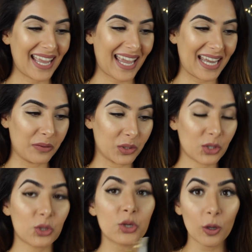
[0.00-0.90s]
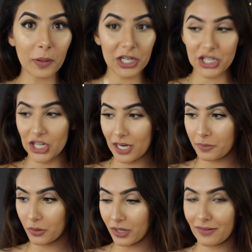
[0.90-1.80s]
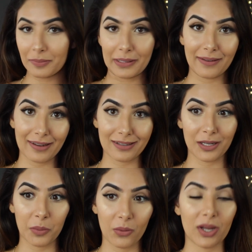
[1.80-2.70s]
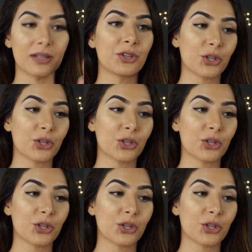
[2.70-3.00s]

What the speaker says: And it was super cheap. You won't even believe how cheap it was.